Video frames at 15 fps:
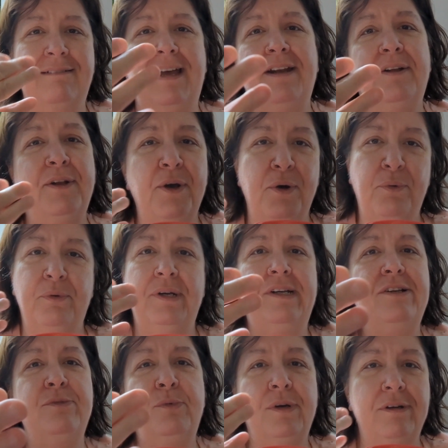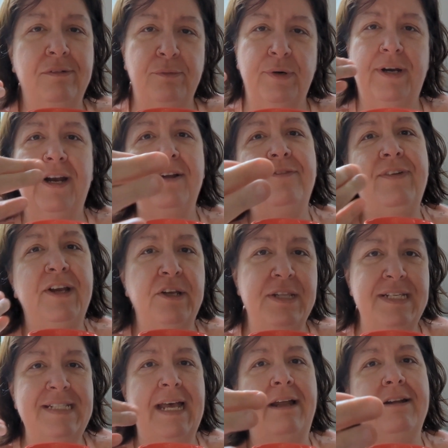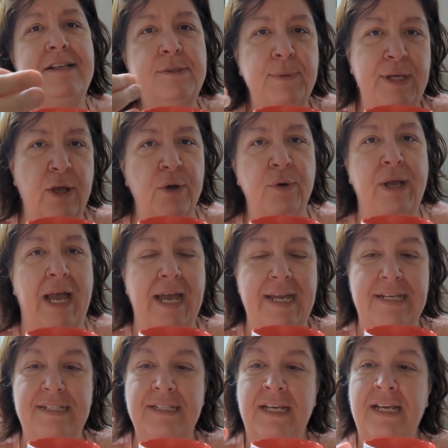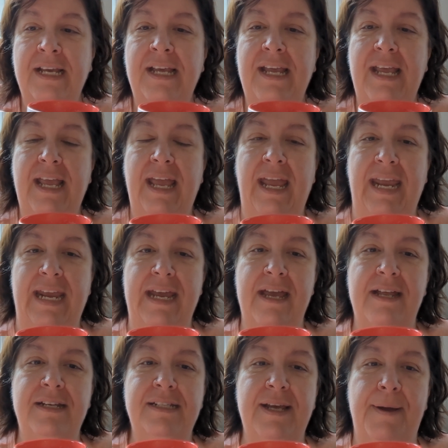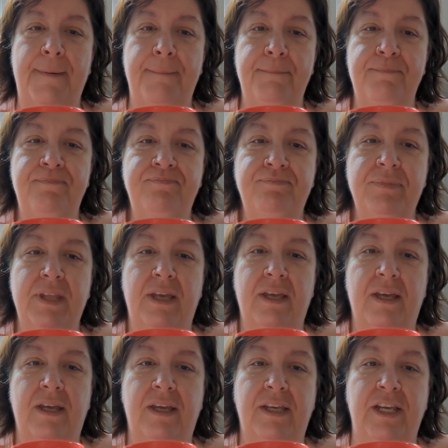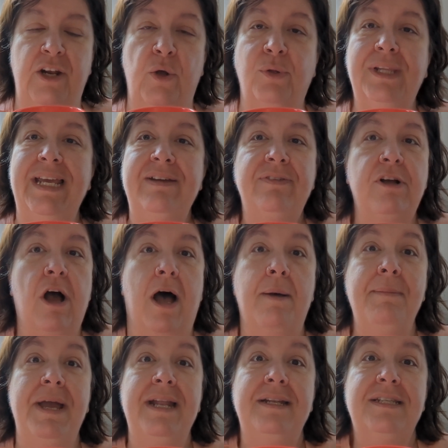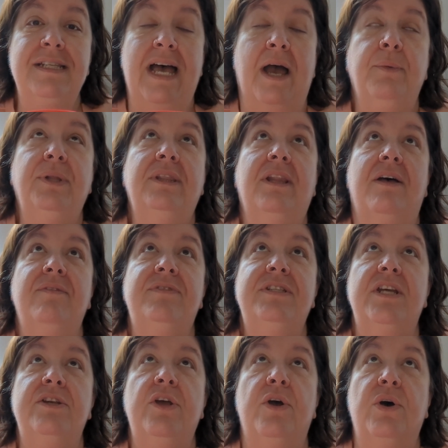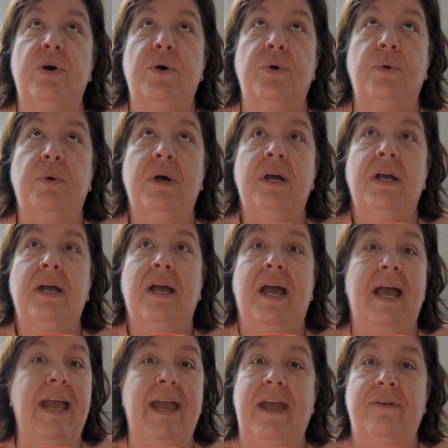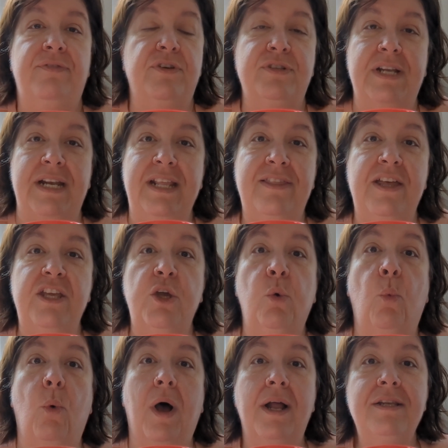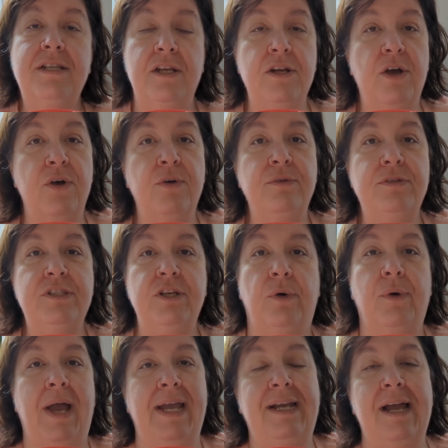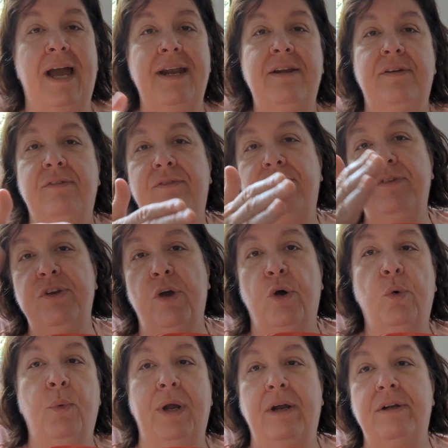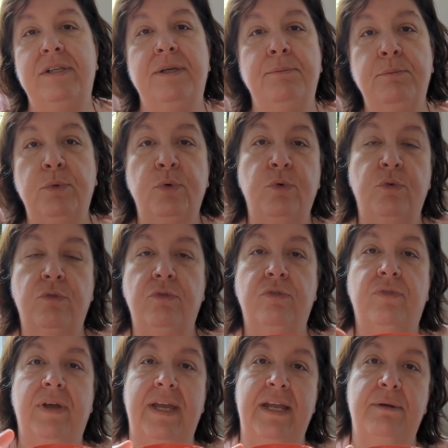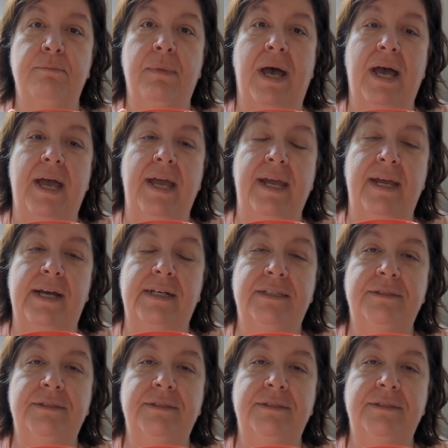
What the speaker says: I don't know. We're gonna figure this out as we go, guys. And you know, leave comments. I would love to know if there's anything you want to know, so I kind of know where to move in my